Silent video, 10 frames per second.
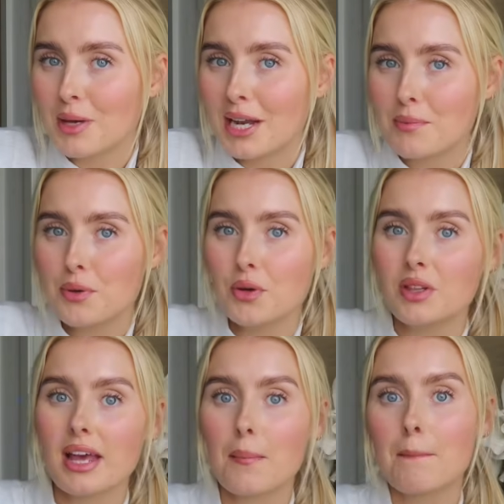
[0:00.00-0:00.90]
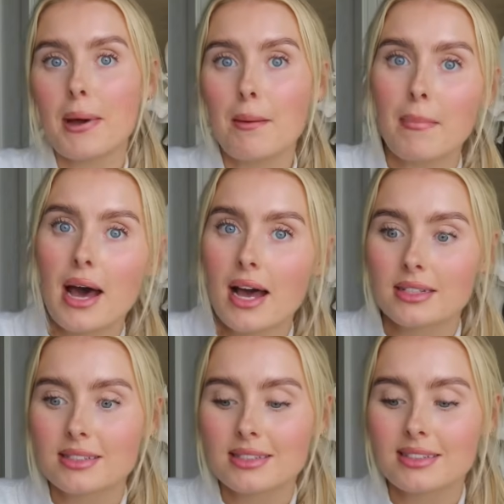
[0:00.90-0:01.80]
and I put like bin
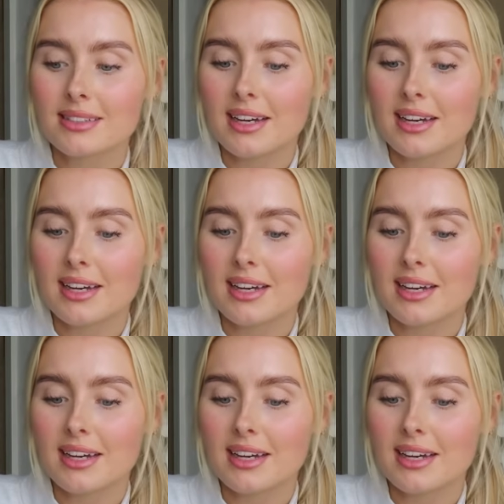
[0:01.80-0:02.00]
bags